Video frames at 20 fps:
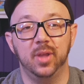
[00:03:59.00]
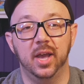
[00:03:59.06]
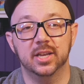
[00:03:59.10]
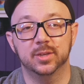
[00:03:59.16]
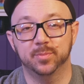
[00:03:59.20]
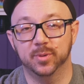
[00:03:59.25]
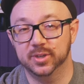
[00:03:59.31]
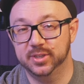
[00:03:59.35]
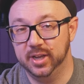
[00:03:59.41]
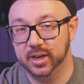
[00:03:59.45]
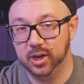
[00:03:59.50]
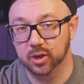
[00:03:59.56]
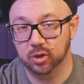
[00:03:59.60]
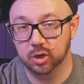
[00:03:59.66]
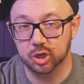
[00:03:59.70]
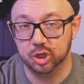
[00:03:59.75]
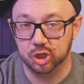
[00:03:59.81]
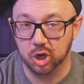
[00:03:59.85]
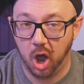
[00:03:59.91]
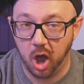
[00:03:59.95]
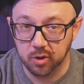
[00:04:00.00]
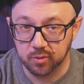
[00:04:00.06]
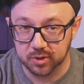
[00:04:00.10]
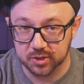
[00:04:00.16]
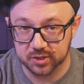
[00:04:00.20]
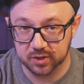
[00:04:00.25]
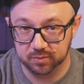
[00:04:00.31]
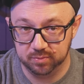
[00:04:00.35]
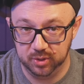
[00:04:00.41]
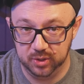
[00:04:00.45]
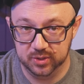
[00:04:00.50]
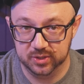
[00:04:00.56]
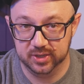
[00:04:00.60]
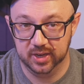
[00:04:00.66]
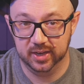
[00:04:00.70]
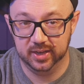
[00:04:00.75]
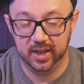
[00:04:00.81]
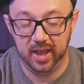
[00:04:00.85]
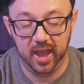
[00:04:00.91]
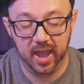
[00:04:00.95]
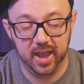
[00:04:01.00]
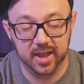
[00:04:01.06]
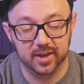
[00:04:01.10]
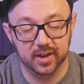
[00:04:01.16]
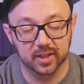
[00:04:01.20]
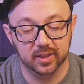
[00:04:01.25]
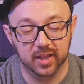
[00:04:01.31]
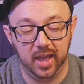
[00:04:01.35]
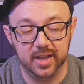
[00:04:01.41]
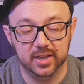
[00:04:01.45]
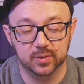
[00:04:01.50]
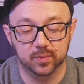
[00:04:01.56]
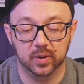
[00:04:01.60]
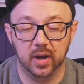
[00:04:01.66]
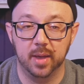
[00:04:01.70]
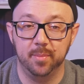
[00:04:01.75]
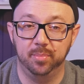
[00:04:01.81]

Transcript: likes particular genres of music and likes when I